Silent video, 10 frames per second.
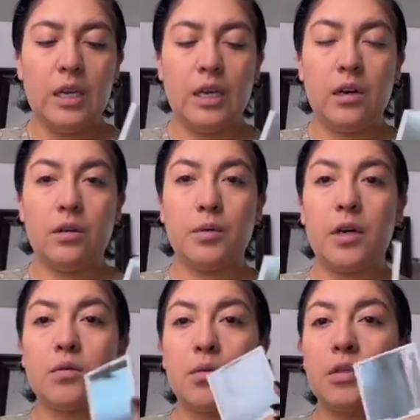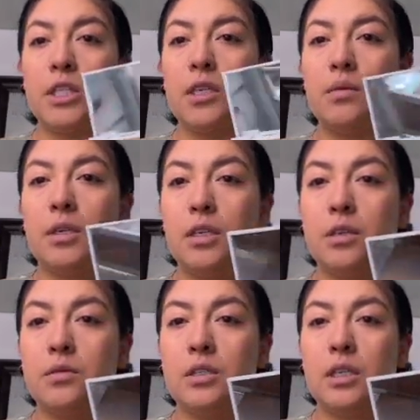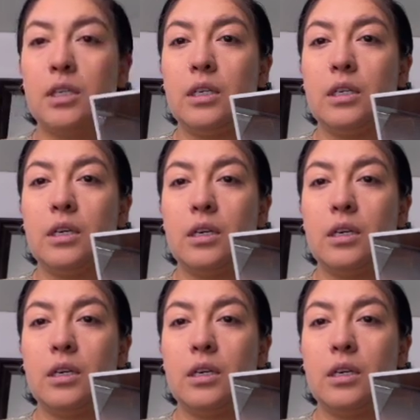And I'll probably be using